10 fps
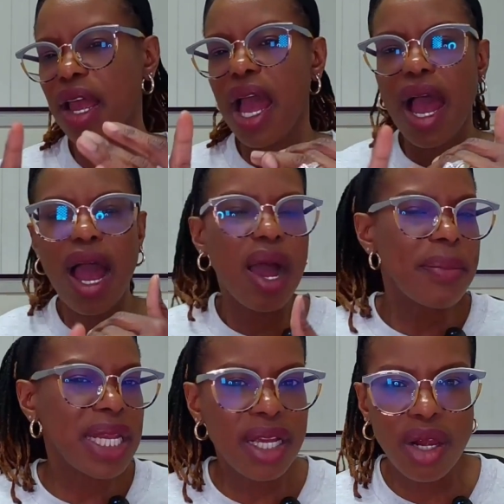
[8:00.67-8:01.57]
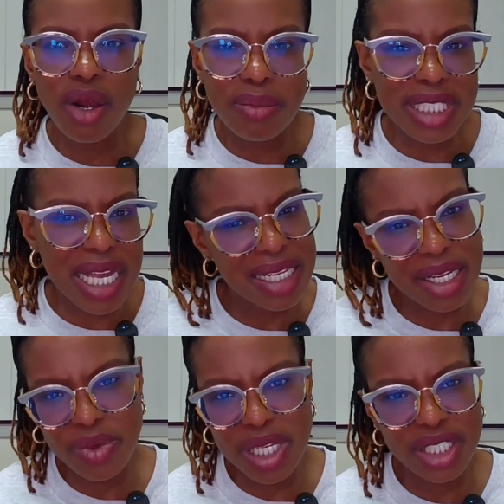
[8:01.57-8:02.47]
like how many clubs can
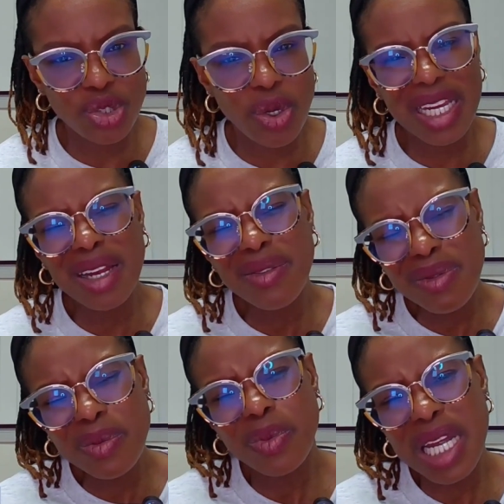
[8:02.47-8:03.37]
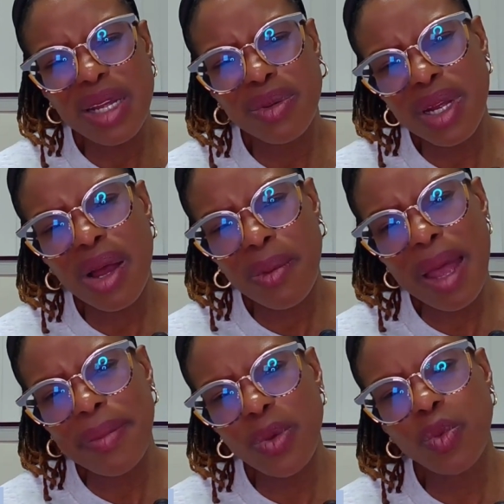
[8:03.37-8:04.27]
they really join?
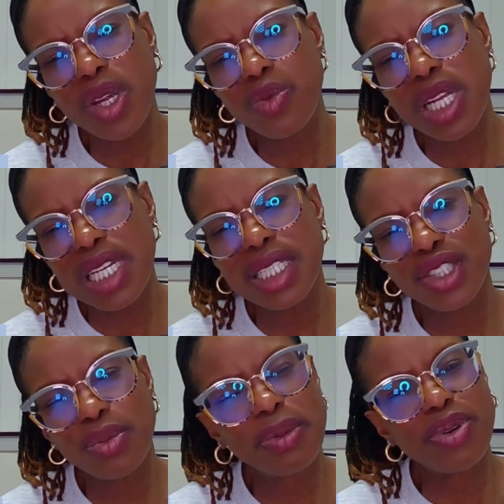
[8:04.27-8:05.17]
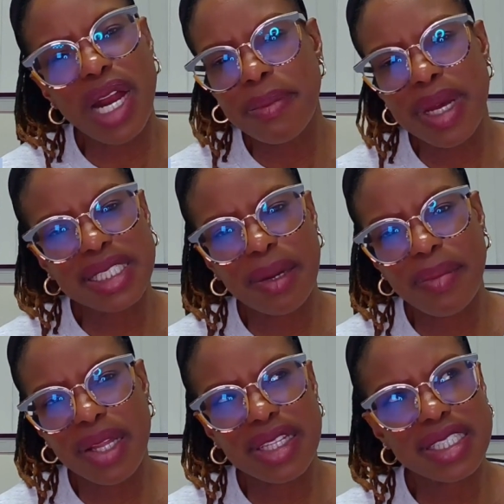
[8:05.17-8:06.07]
We really need to be pragmatic
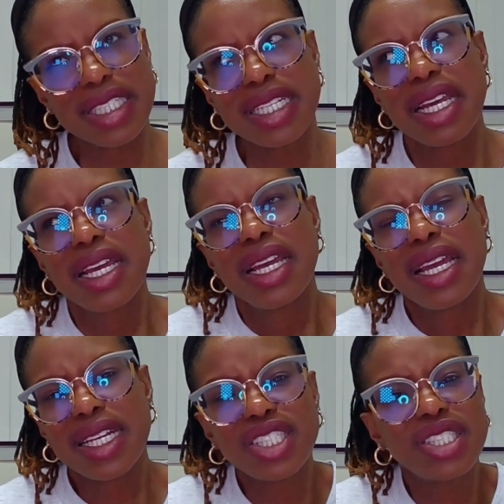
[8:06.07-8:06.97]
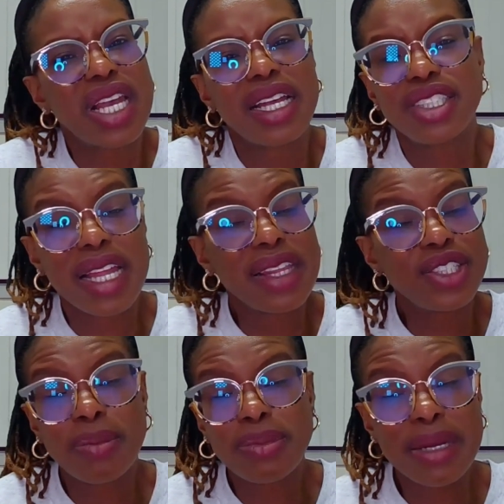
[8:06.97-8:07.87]
about this. I
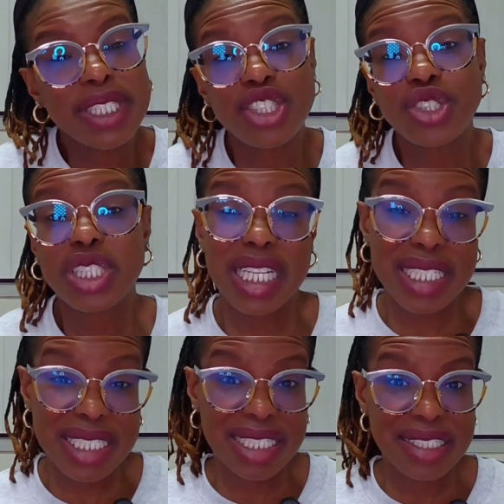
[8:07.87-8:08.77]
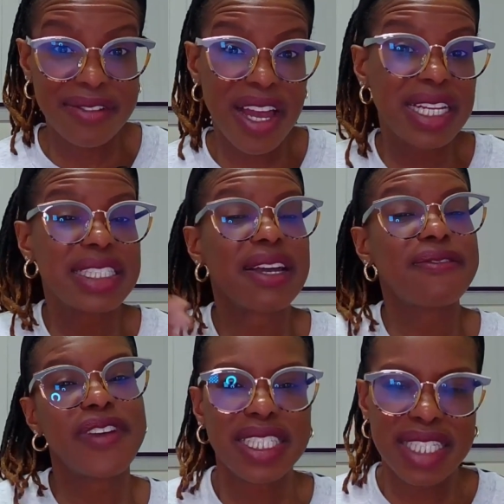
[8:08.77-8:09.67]
think sometimes it's just excessive and it's
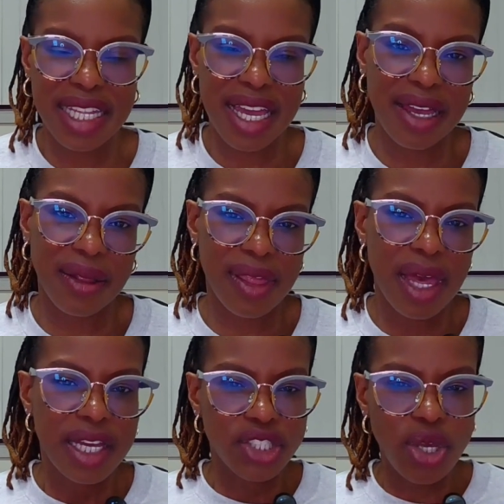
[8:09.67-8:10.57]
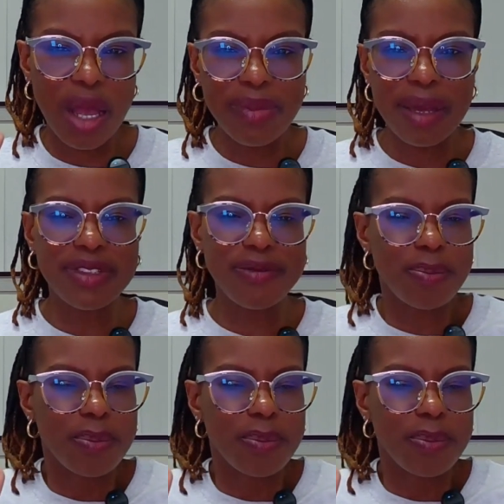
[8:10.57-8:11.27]
affecting their health. So help them